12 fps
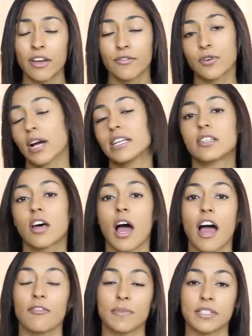If you guys
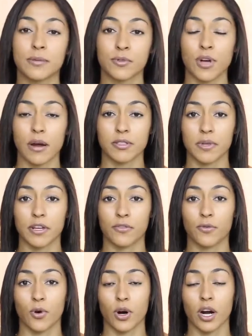have been subscribed to me
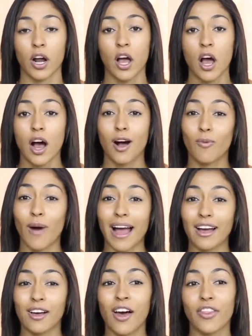for a
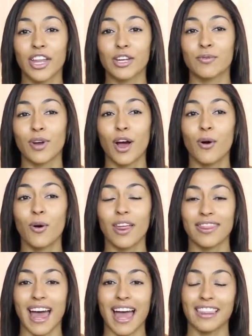while, then you
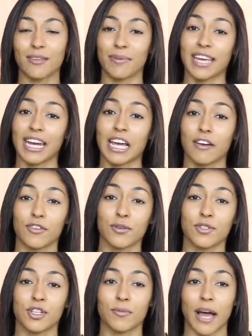know that in the beginning of
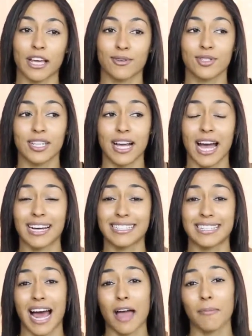YouTube, I used to kind
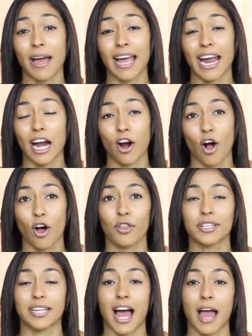of dye my hair
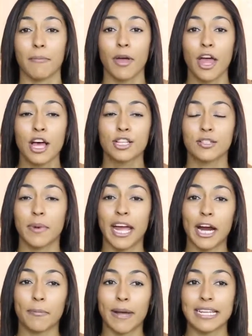all the time. So my
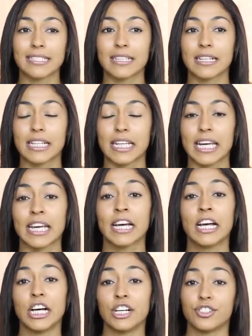hair
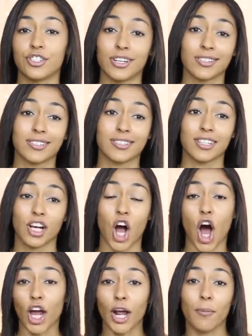basically just
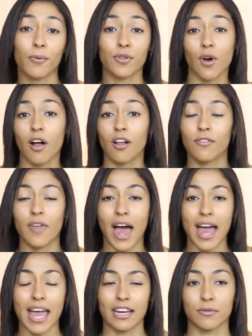caught up with all of
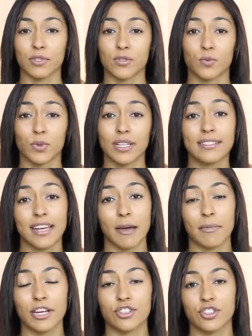that and it was really
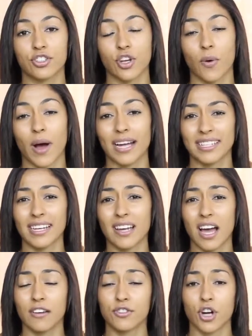damaged. So I
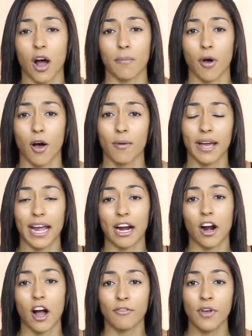did kind of chop all my
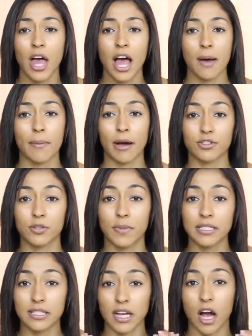hair off about 2
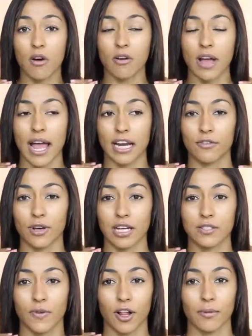months ago. And if you
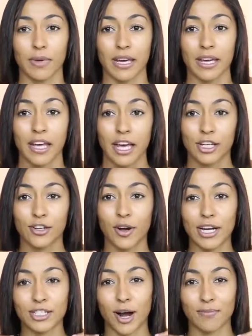guys follow me, you
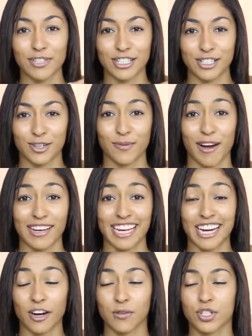know I chopped it to about
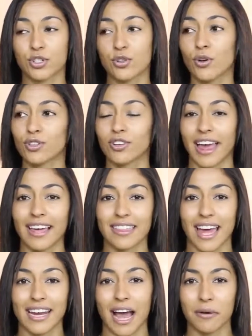here. It was shoulder
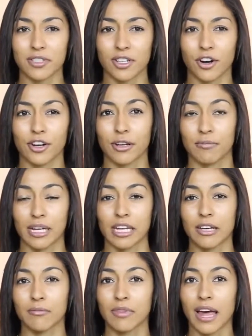length and now it's already
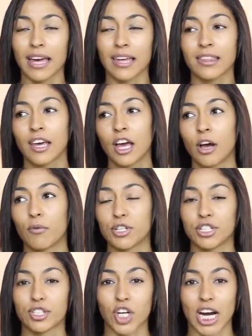medium length,
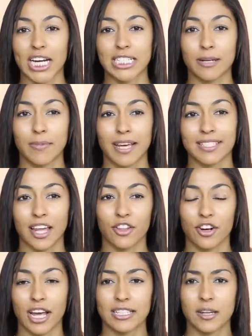which is crazy because the
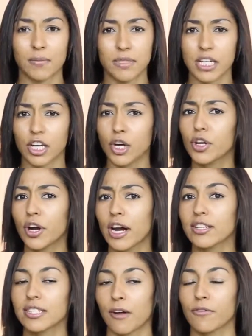other day someone's like, no, your
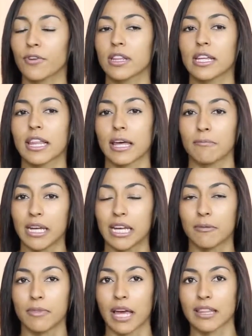hair is definitely like
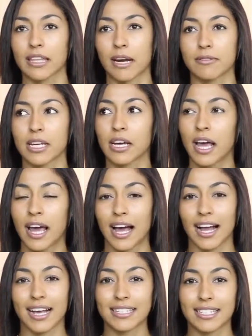medium length. And I was like,
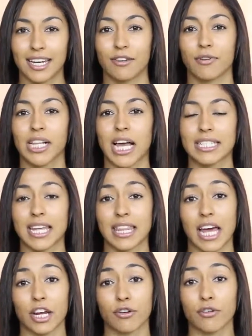I guess I didn't
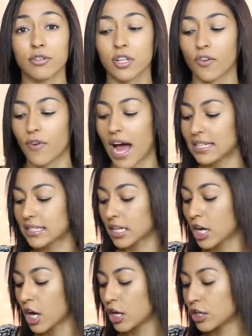realize that it grew so fast.